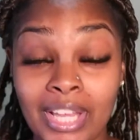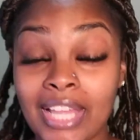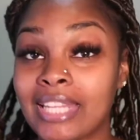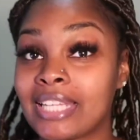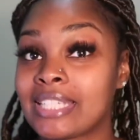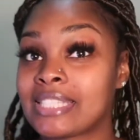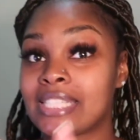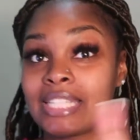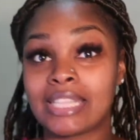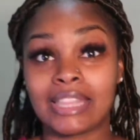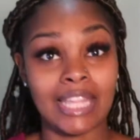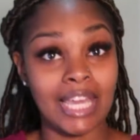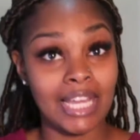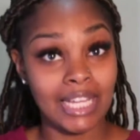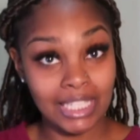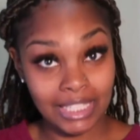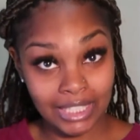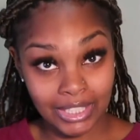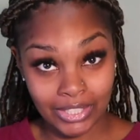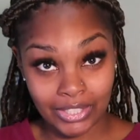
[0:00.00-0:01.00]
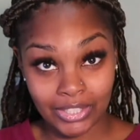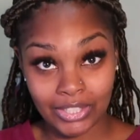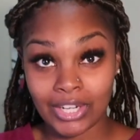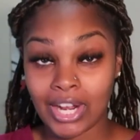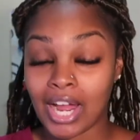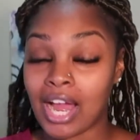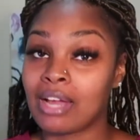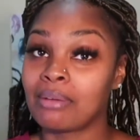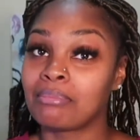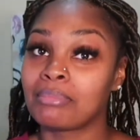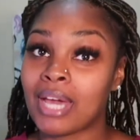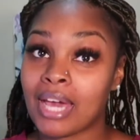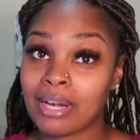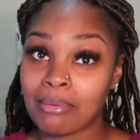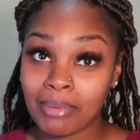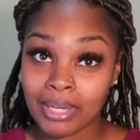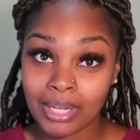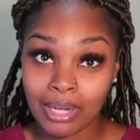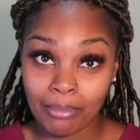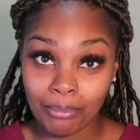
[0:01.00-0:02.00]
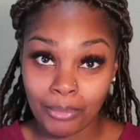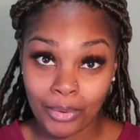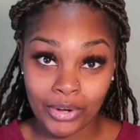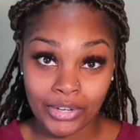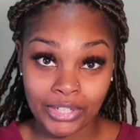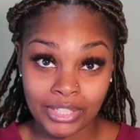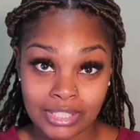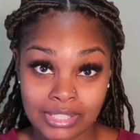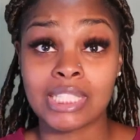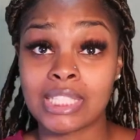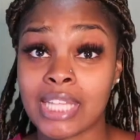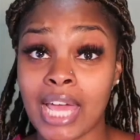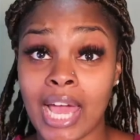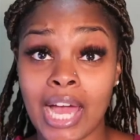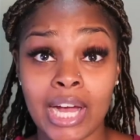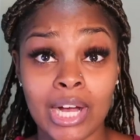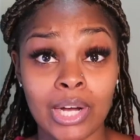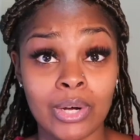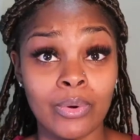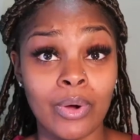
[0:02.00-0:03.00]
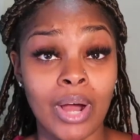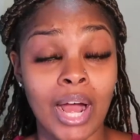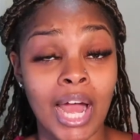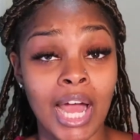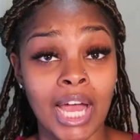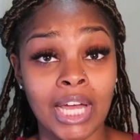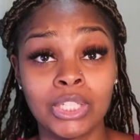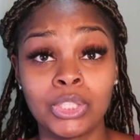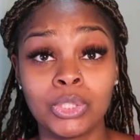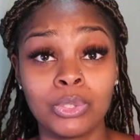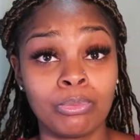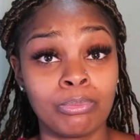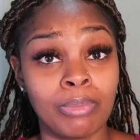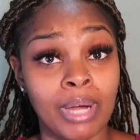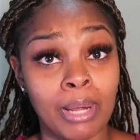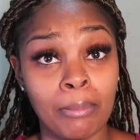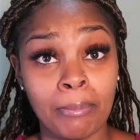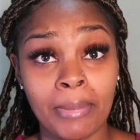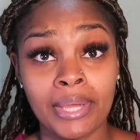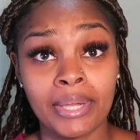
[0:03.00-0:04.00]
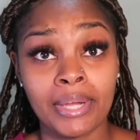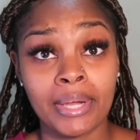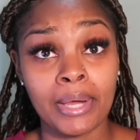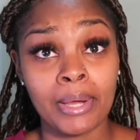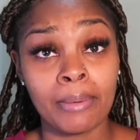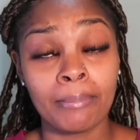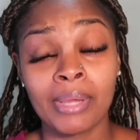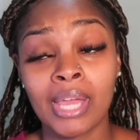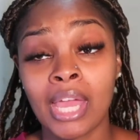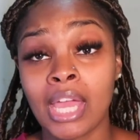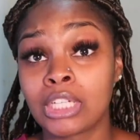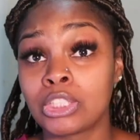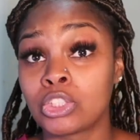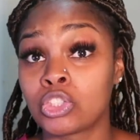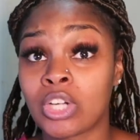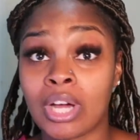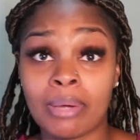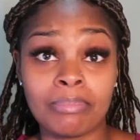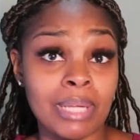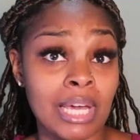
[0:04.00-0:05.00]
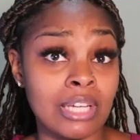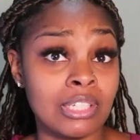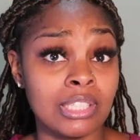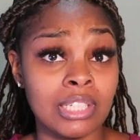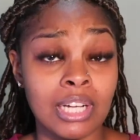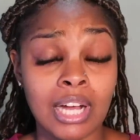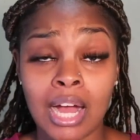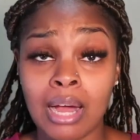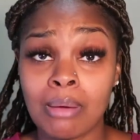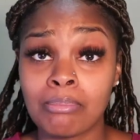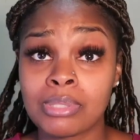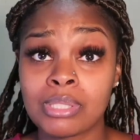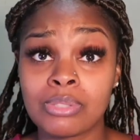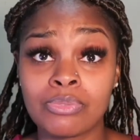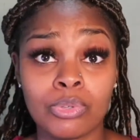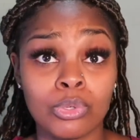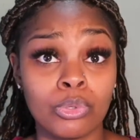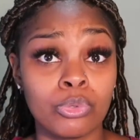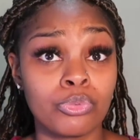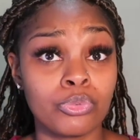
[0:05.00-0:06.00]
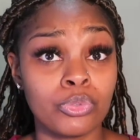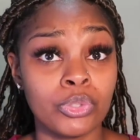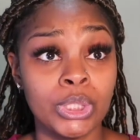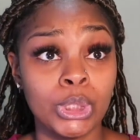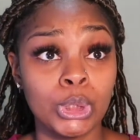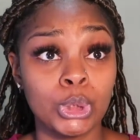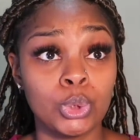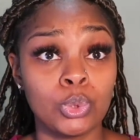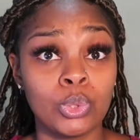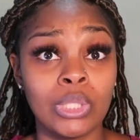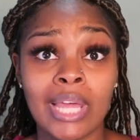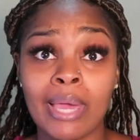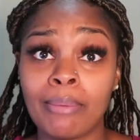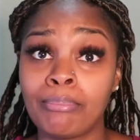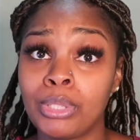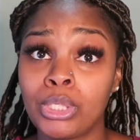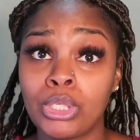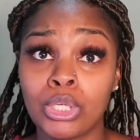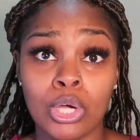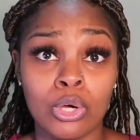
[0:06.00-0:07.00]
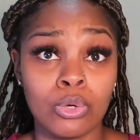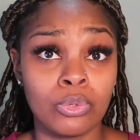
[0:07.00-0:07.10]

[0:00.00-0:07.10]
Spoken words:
let's get that clear. I am not a makeup artist. This is how I do my makeup. Drop down in the comments, feel free to let me know